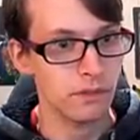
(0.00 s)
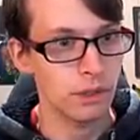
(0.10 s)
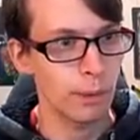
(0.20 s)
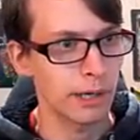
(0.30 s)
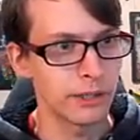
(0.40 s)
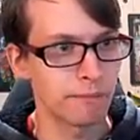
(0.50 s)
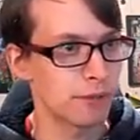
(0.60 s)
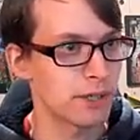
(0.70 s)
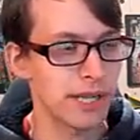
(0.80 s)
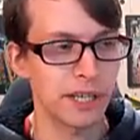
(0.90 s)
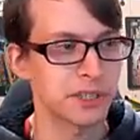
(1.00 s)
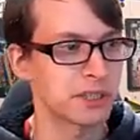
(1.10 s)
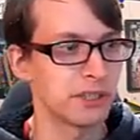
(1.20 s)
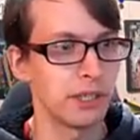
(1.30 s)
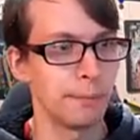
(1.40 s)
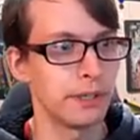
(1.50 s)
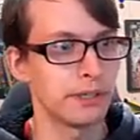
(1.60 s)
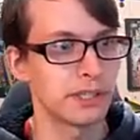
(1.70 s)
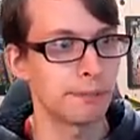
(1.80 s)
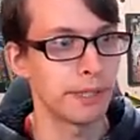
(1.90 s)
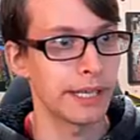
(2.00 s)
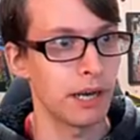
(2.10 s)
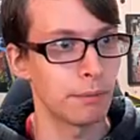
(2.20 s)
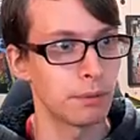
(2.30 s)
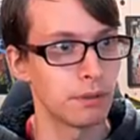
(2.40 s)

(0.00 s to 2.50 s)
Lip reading: Wearing them front tires just a little bit, and it's a big help.